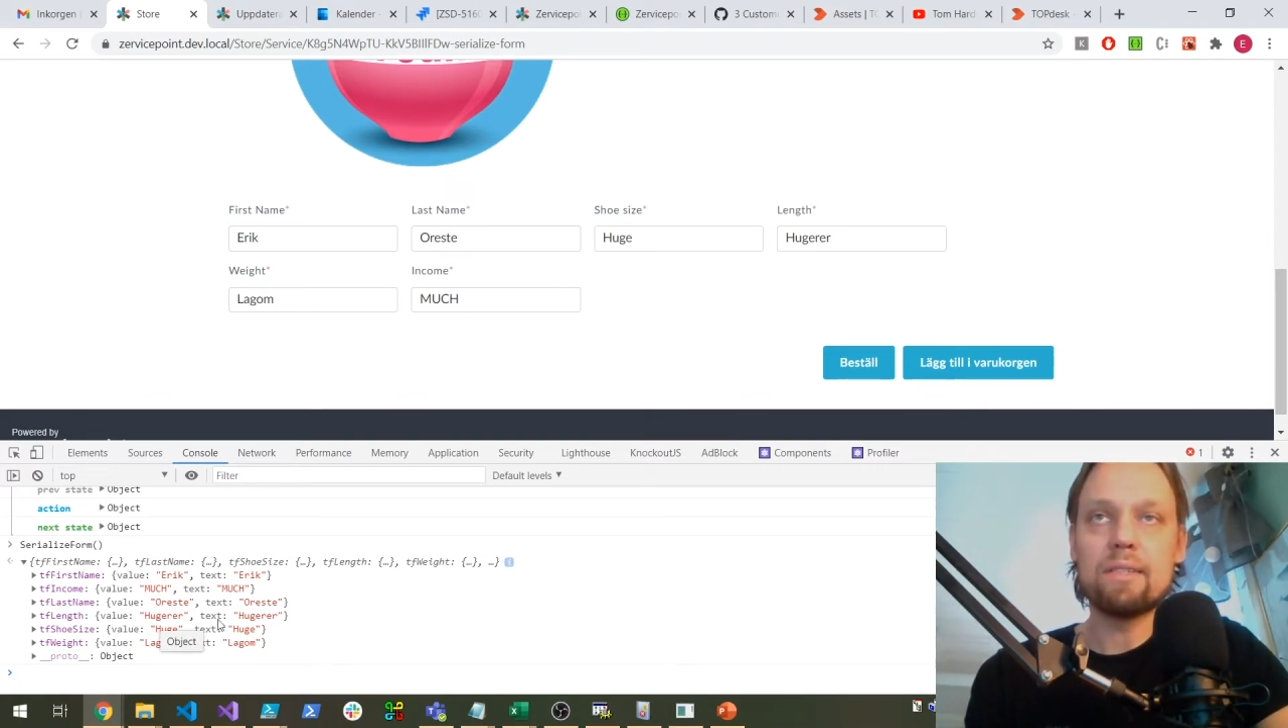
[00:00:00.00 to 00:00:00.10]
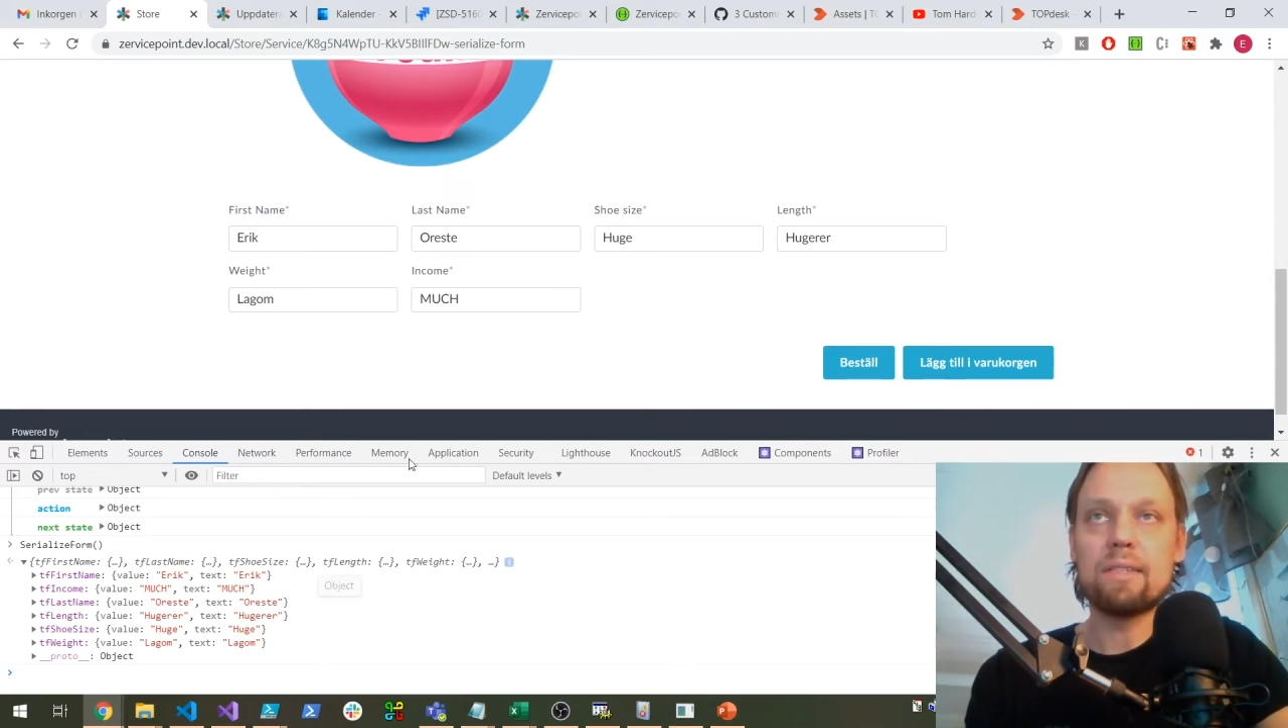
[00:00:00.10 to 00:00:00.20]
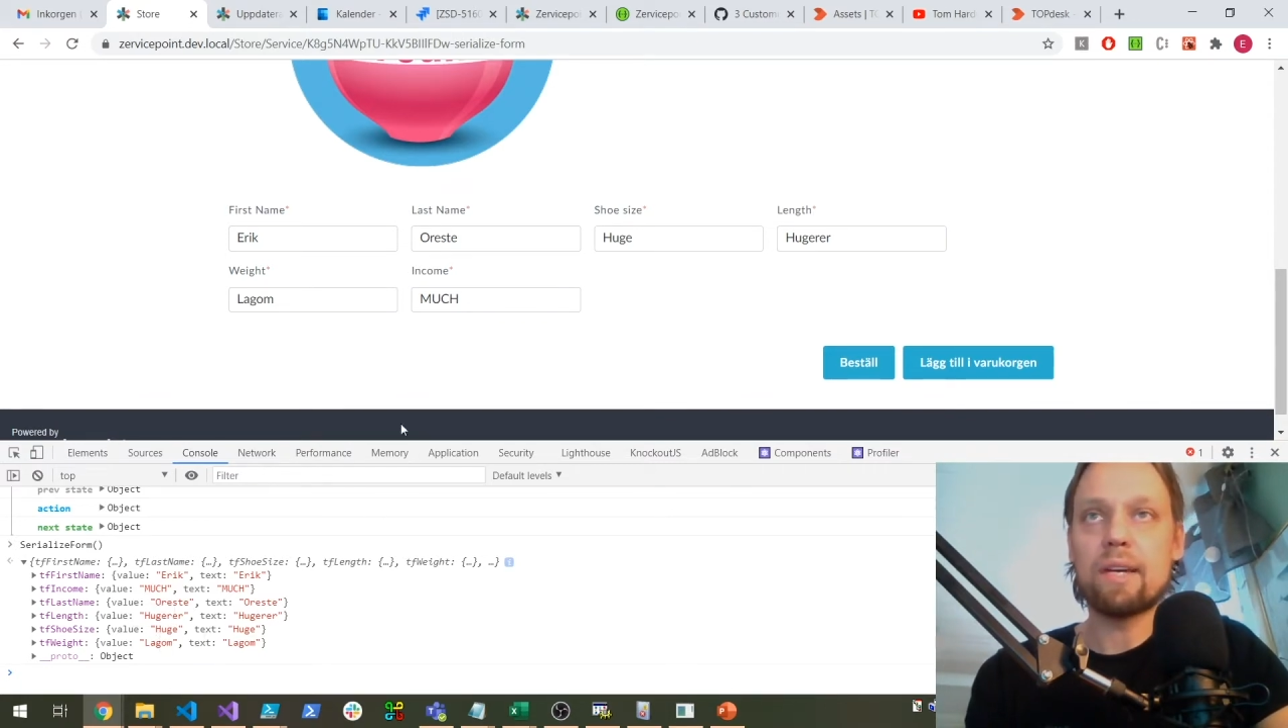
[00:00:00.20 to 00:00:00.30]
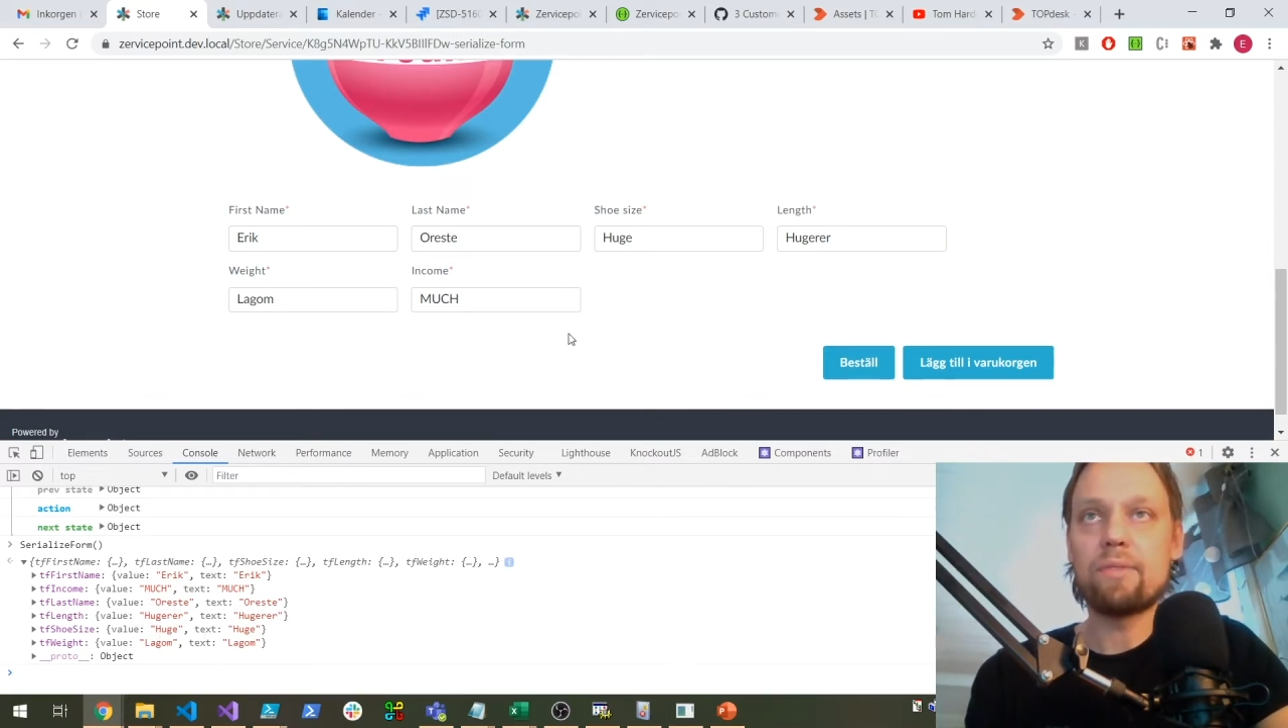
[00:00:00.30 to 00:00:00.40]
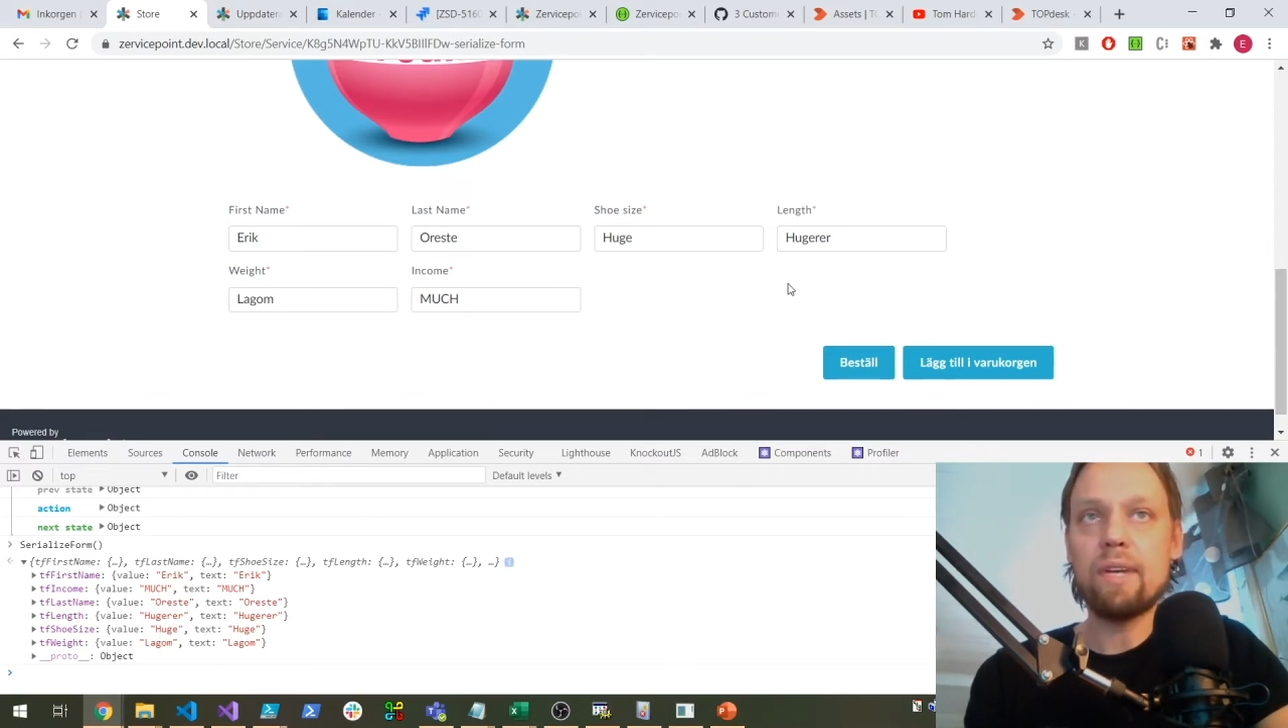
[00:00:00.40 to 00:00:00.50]

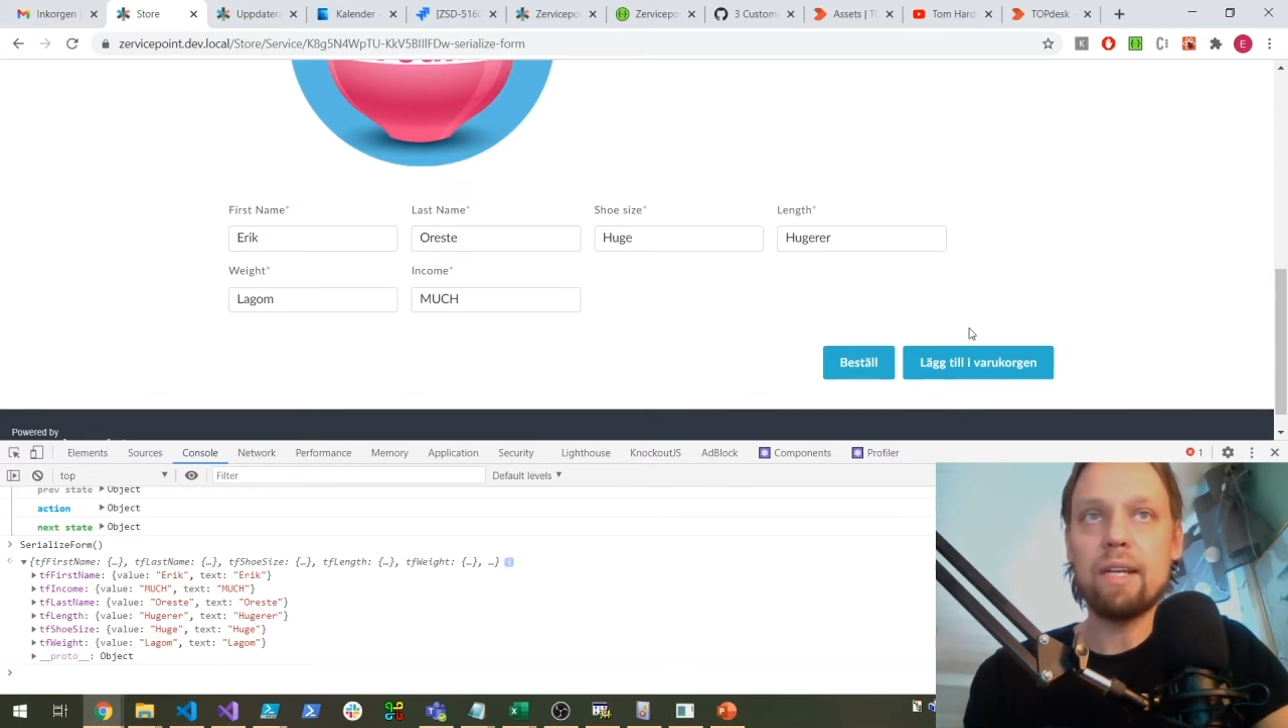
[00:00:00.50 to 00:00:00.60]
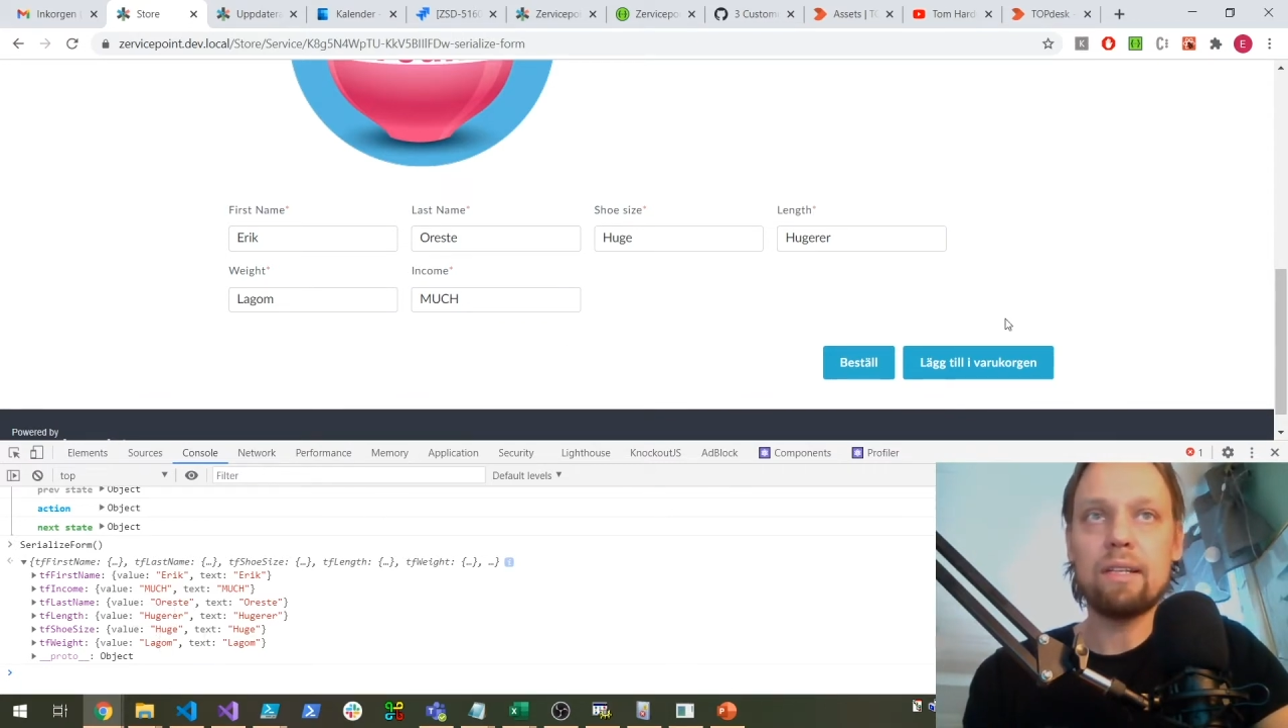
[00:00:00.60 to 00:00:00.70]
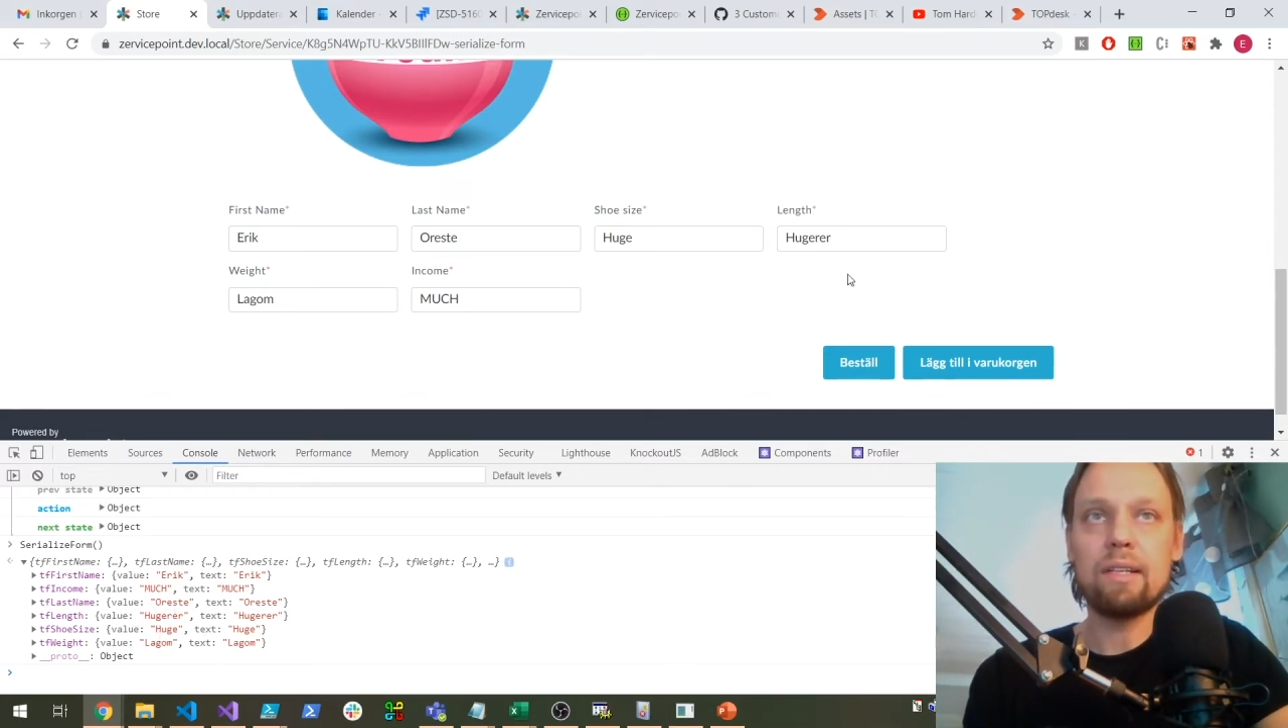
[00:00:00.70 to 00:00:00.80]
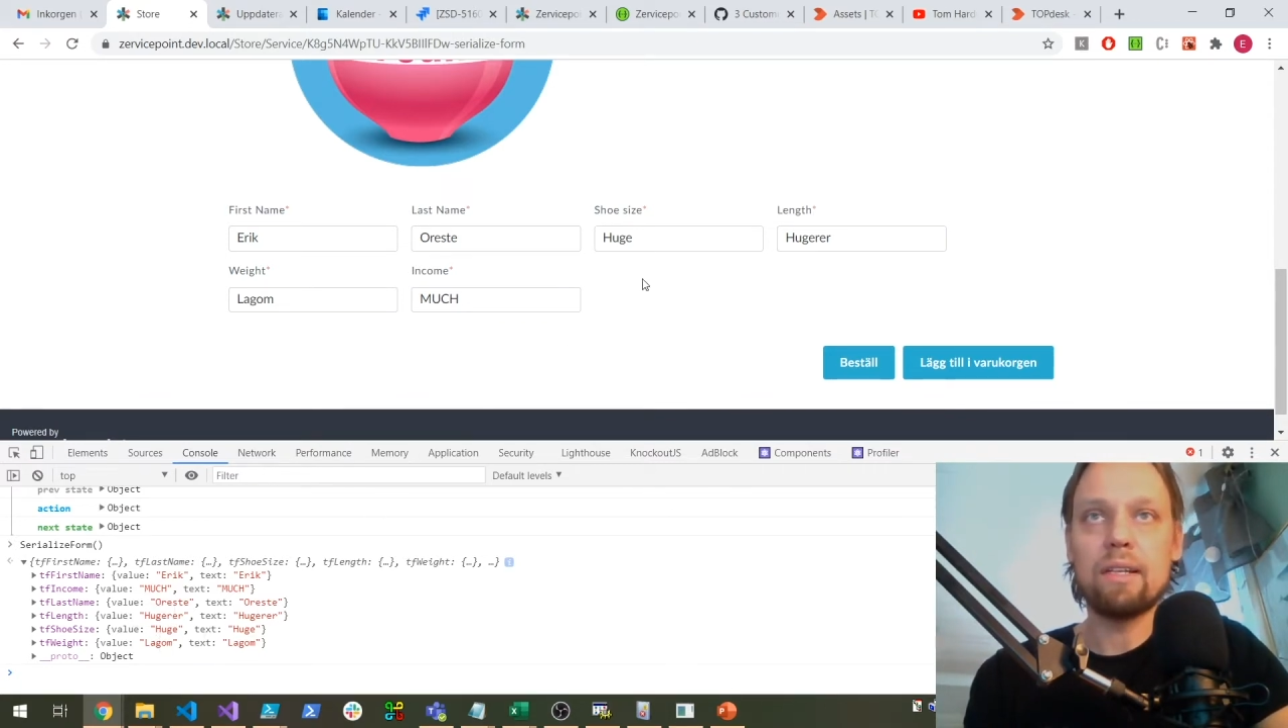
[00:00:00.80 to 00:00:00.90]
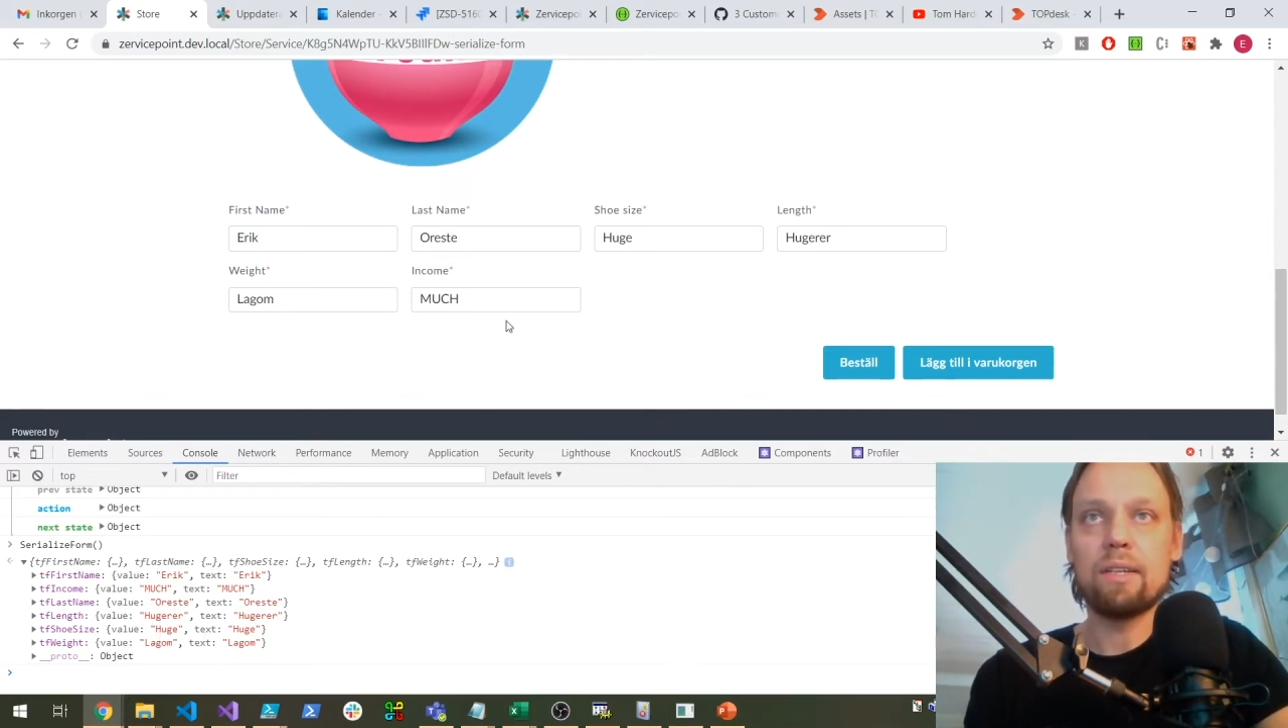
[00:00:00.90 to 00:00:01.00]

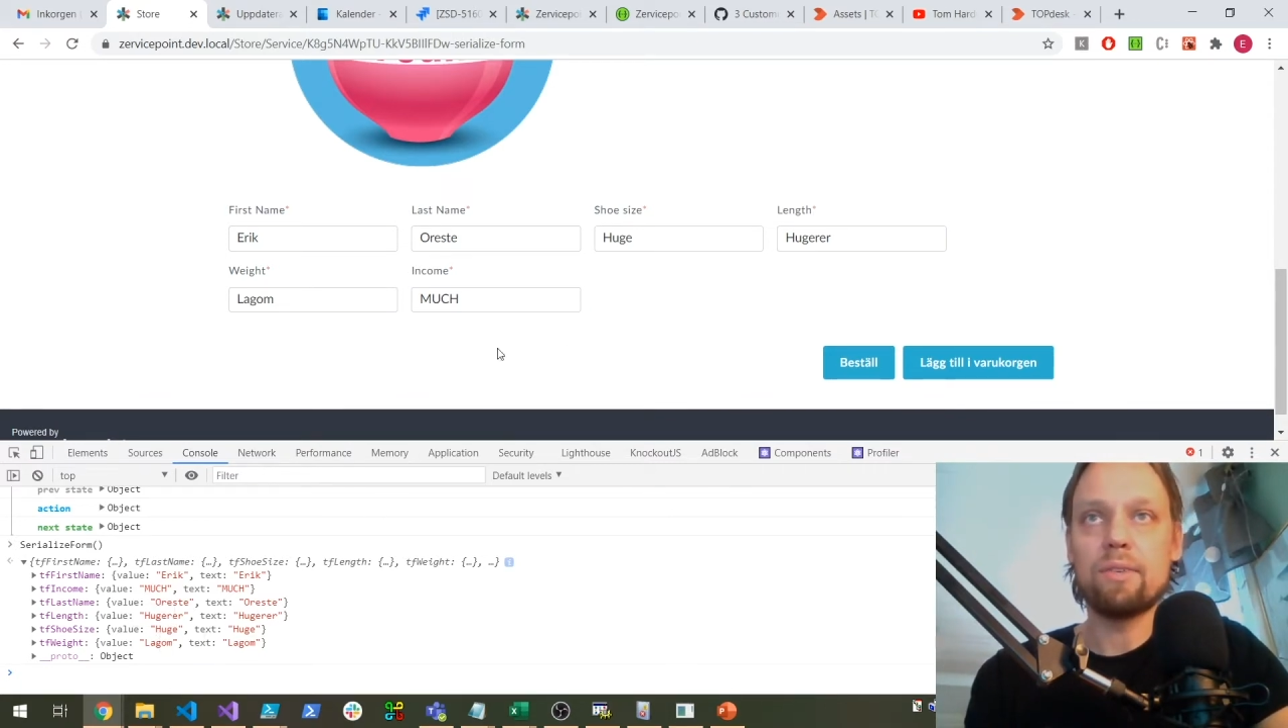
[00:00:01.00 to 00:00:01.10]
directly